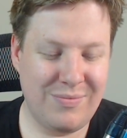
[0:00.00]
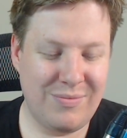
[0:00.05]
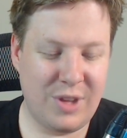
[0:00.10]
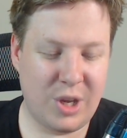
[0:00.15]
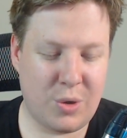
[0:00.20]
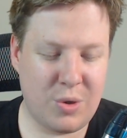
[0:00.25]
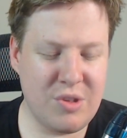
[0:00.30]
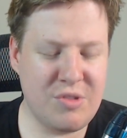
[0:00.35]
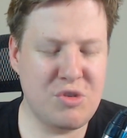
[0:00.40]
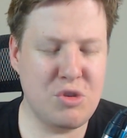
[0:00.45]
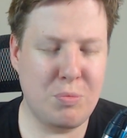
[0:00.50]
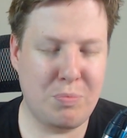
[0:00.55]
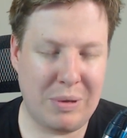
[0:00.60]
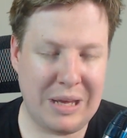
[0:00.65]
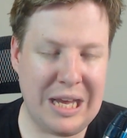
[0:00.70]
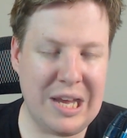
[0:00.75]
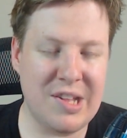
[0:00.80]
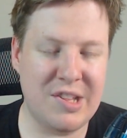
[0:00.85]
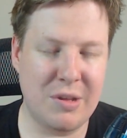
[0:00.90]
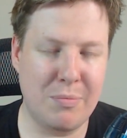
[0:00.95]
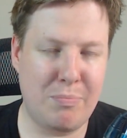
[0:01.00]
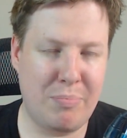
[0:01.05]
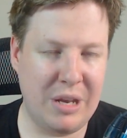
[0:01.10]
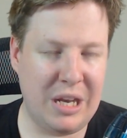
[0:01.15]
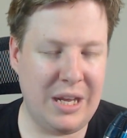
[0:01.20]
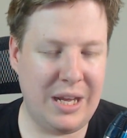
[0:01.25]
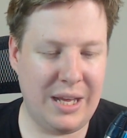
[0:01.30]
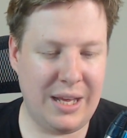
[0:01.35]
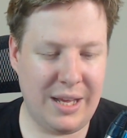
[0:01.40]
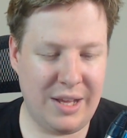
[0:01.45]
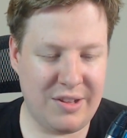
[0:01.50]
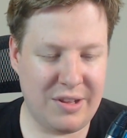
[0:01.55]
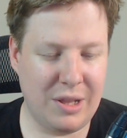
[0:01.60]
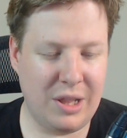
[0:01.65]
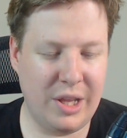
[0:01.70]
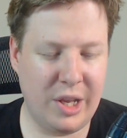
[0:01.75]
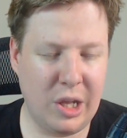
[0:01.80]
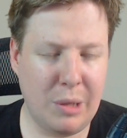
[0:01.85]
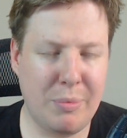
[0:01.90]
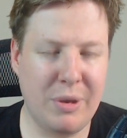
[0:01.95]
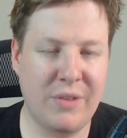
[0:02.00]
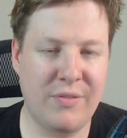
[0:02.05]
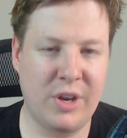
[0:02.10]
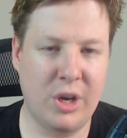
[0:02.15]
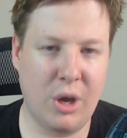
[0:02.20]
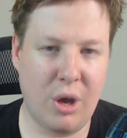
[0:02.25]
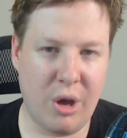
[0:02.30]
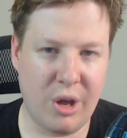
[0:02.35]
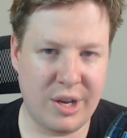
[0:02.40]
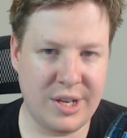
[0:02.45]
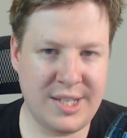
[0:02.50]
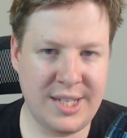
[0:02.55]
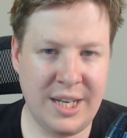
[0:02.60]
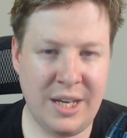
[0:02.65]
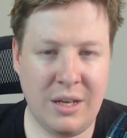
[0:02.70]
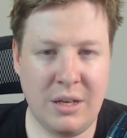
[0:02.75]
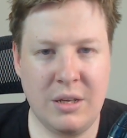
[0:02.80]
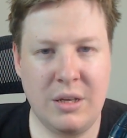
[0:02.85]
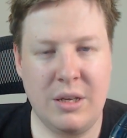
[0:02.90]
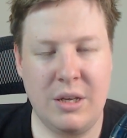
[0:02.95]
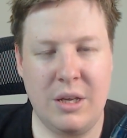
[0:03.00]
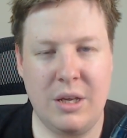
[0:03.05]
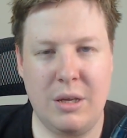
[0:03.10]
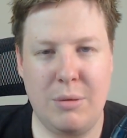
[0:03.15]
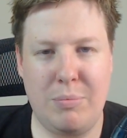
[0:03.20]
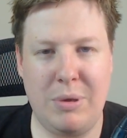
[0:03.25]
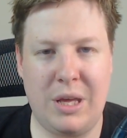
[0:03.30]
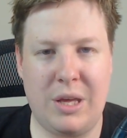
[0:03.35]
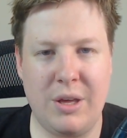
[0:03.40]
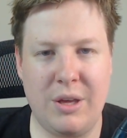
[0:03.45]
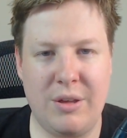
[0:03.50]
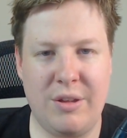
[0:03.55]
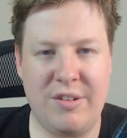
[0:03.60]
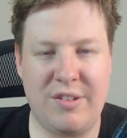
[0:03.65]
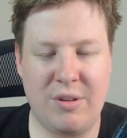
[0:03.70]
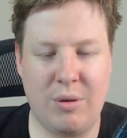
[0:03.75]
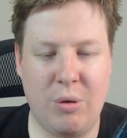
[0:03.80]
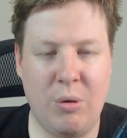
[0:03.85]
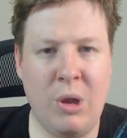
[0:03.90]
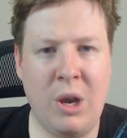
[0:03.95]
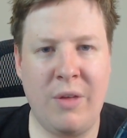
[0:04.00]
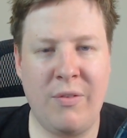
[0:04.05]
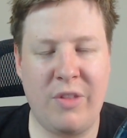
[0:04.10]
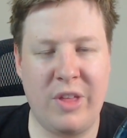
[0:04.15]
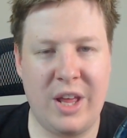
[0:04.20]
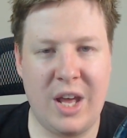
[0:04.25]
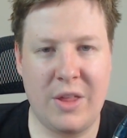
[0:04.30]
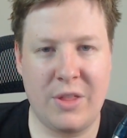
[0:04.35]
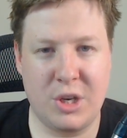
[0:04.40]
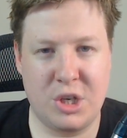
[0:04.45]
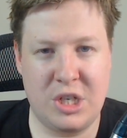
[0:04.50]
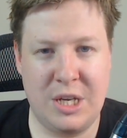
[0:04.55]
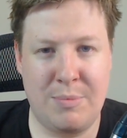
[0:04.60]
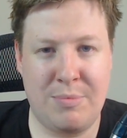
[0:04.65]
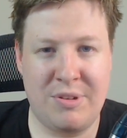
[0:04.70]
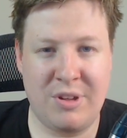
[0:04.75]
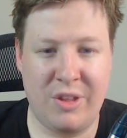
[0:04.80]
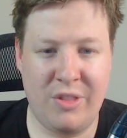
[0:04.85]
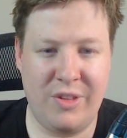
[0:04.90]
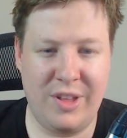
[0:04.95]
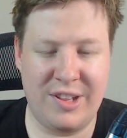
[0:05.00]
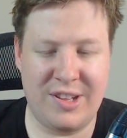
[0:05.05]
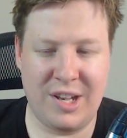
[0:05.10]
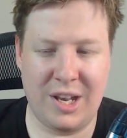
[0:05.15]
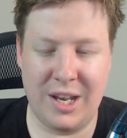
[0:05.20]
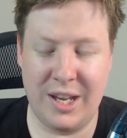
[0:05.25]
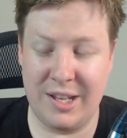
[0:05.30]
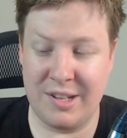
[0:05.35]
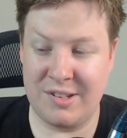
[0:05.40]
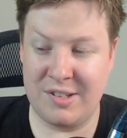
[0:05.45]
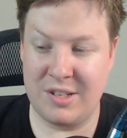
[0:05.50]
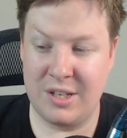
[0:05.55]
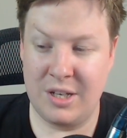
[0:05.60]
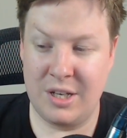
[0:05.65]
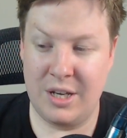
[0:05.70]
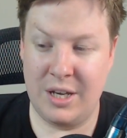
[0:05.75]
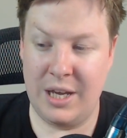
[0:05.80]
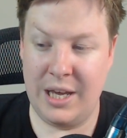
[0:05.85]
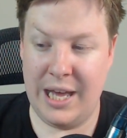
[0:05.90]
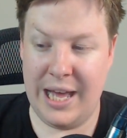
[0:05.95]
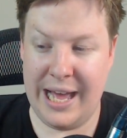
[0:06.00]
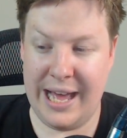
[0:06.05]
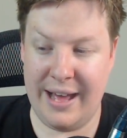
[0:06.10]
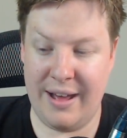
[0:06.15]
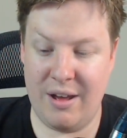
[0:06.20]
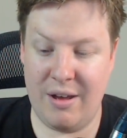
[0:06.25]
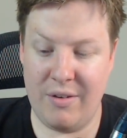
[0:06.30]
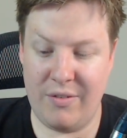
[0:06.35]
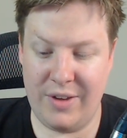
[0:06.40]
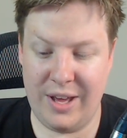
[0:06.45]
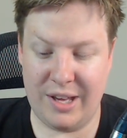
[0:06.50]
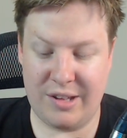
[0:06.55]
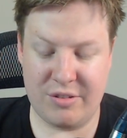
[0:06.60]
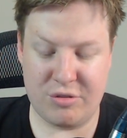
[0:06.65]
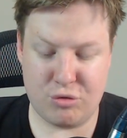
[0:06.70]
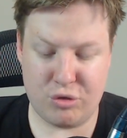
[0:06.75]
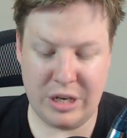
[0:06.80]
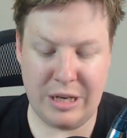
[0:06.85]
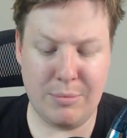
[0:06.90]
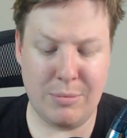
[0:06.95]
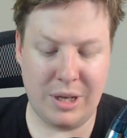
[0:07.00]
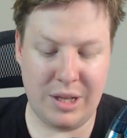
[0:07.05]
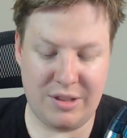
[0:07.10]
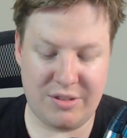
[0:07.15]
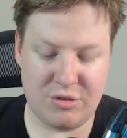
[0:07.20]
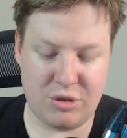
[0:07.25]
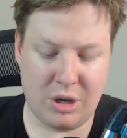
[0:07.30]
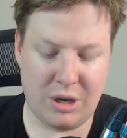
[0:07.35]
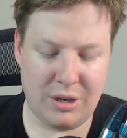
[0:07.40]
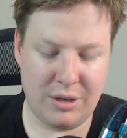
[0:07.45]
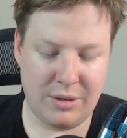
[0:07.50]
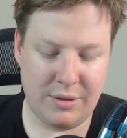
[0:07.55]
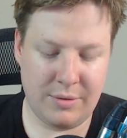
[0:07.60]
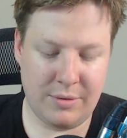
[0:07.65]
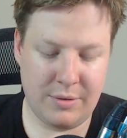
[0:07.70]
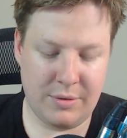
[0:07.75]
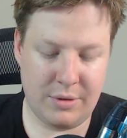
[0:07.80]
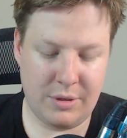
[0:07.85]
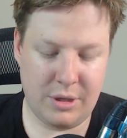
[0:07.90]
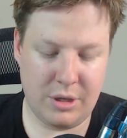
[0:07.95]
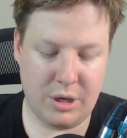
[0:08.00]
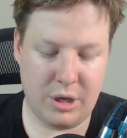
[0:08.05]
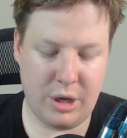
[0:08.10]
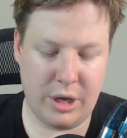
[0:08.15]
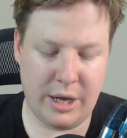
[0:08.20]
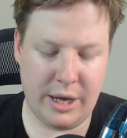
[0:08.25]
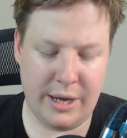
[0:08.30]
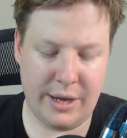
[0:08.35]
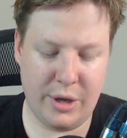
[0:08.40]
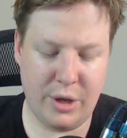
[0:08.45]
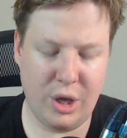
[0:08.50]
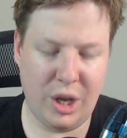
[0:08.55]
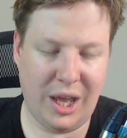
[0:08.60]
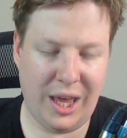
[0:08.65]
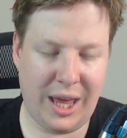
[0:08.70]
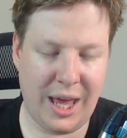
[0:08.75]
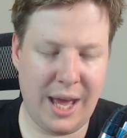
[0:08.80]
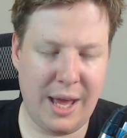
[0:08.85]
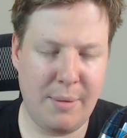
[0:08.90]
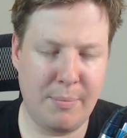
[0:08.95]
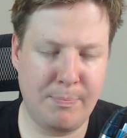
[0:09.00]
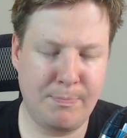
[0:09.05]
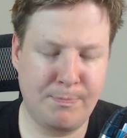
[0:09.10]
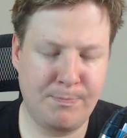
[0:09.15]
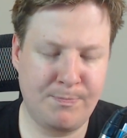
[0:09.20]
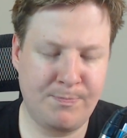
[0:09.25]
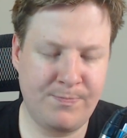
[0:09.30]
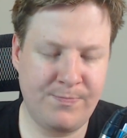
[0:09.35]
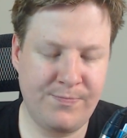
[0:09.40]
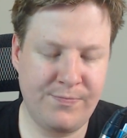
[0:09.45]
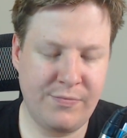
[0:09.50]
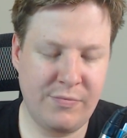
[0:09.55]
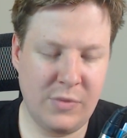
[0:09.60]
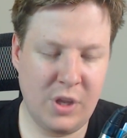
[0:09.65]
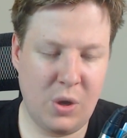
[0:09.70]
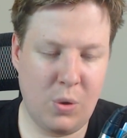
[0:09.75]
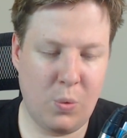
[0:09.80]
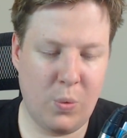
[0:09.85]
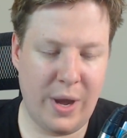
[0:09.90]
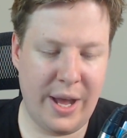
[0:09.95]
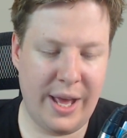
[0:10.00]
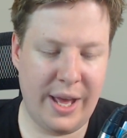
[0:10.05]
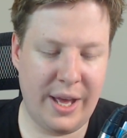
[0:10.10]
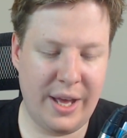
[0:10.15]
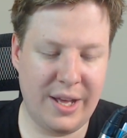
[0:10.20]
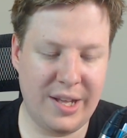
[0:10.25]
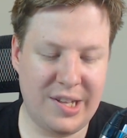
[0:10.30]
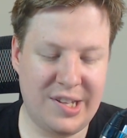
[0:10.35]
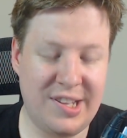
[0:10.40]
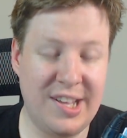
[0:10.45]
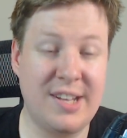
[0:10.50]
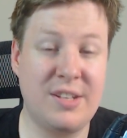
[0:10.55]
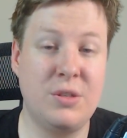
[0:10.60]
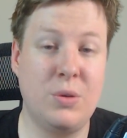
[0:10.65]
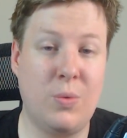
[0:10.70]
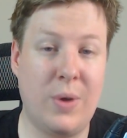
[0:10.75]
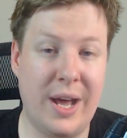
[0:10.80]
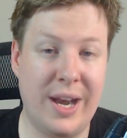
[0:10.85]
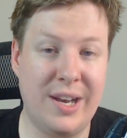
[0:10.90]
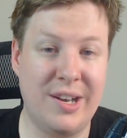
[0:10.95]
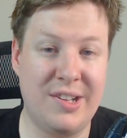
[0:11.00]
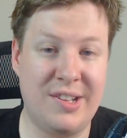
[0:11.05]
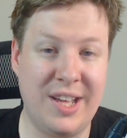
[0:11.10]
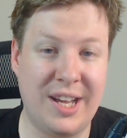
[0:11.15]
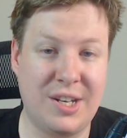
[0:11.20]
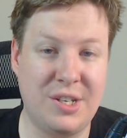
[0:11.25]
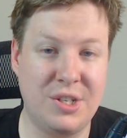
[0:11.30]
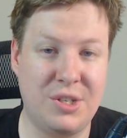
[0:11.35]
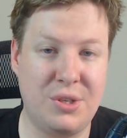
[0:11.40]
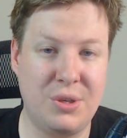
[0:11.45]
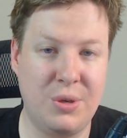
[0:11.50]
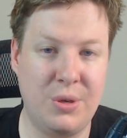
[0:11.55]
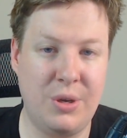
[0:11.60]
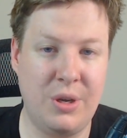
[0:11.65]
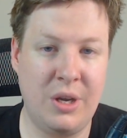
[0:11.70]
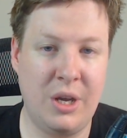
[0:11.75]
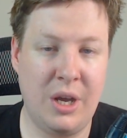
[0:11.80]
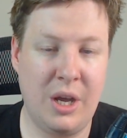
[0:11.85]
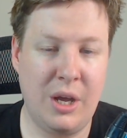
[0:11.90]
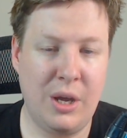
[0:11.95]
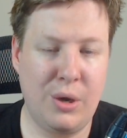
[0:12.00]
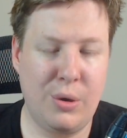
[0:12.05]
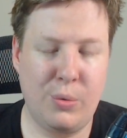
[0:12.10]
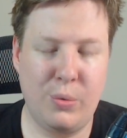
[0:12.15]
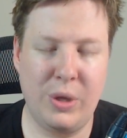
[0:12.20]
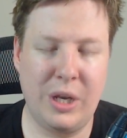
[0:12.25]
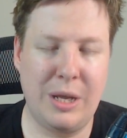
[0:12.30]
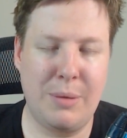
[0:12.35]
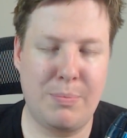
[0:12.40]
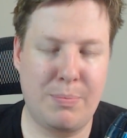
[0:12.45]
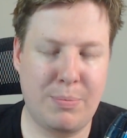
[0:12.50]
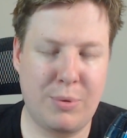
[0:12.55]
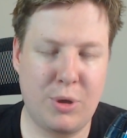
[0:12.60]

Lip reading: Crystal B is a little bit of an oddity because all of the other ships on this list have extremely strong early game, where Sector 1 and Sector 2 really